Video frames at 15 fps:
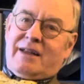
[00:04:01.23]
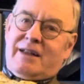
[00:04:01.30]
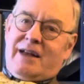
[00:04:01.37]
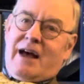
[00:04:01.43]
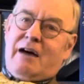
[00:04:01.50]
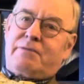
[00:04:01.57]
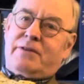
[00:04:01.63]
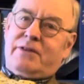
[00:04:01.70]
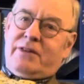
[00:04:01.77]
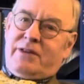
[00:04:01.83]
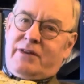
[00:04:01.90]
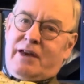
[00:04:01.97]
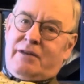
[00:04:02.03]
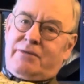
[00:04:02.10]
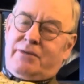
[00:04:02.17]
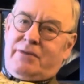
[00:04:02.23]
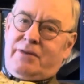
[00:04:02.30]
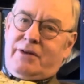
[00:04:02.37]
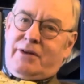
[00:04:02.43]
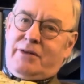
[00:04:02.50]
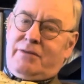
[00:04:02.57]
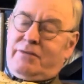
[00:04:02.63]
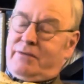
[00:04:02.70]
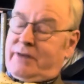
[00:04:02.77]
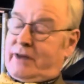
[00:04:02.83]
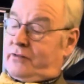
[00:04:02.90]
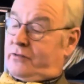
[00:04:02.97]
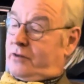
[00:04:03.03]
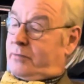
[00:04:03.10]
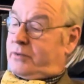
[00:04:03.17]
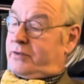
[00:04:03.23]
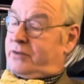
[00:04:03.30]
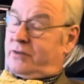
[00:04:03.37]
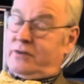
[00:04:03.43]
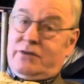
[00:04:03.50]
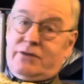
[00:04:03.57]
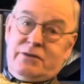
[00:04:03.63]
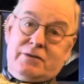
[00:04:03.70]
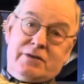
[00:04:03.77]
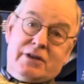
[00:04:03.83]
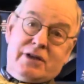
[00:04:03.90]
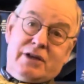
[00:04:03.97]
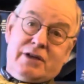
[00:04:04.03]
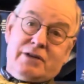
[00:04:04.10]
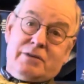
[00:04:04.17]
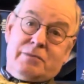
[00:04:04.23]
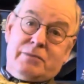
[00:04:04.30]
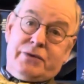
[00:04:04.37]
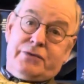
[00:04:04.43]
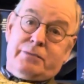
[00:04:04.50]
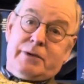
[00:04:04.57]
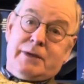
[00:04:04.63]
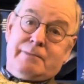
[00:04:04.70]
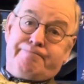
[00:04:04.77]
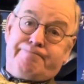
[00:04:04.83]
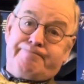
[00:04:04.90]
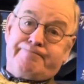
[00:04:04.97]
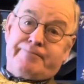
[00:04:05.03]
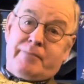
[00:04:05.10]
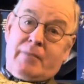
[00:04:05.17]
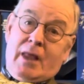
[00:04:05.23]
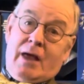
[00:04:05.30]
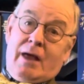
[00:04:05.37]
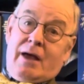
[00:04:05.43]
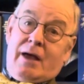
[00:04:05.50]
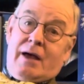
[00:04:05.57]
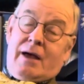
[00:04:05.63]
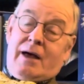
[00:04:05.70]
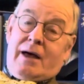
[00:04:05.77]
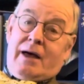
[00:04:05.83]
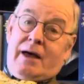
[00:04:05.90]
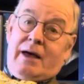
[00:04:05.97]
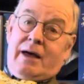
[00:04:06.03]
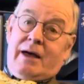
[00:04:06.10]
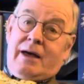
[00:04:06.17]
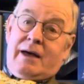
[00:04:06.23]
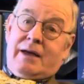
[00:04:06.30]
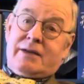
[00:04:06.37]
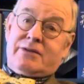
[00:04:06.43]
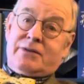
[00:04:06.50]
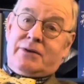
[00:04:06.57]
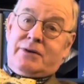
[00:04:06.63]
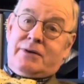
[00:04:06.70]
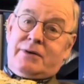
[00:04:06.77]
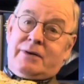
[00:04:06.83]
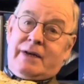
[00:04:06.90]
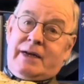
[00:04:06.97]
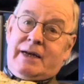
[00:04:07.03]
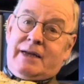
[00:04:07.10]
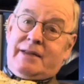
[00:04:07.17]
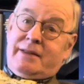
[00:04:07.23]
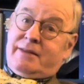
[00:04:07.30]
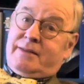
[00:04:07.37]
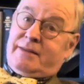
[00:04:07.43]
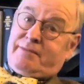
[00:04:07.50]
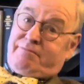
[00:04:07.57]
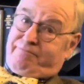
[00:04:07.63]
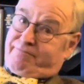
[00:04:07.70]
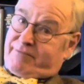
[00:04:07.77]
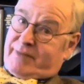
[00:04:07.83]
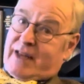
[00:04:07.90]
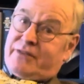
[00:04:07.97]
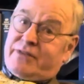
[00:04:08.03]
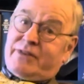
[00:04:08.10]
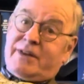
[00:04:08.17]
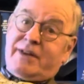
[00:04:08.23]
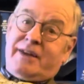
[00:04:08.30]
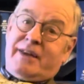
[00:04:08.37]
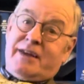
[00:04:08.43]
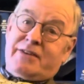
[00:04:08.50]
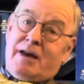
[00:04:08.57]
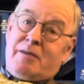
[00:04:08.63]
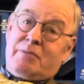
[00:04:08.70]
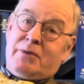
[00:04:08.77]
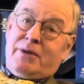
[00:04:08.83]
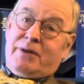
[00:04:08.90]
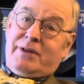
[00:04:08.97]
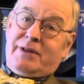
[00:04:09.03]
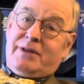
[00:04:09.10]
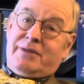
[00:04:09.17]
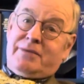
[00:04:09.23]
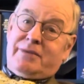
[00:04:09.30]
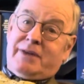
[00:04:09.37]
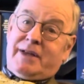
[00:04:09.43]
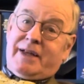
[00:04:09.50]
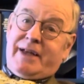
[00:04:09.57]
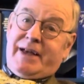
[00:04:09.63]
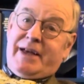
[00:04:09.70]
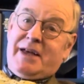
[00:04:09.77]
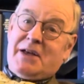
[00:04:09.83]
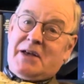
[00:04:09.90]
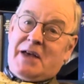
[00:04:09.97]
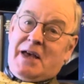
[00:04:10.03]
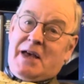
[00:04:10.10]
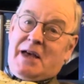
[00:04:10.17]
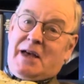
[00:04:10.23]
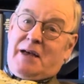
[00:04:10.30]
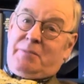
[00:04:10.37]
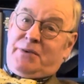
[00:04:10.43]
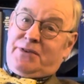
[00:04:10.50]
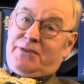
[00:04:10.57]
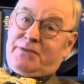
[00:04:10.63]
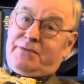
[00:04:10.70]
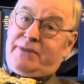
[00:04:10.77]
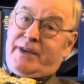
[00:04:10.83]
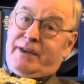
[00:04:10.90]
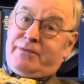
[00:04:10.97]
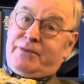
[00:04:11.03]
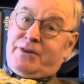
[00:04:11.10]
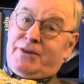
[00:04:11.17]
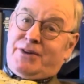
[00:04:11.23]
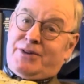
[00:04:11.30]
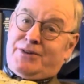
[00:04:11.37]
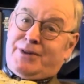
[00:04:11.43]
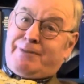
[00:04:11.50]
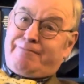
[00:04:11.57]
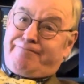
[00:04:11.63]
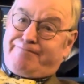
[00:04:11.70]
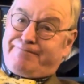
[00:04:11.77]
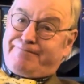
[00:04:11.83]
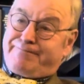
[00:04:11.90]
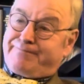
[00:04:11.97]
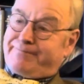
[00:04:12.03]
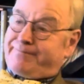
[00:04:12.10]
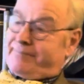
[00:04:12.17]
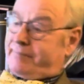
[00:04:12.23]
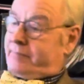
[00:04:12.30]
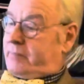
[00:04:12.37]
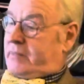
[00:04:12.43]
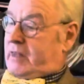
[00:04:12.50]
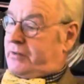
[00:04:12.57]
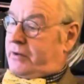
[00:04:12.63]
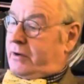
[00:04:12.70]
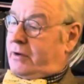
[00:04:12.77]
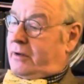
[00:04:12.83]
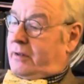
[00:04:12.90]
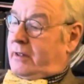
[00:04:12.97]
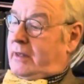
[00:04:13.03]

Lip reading: after the death of Thomas Busby. So that's an example of a piece of fake furniture. So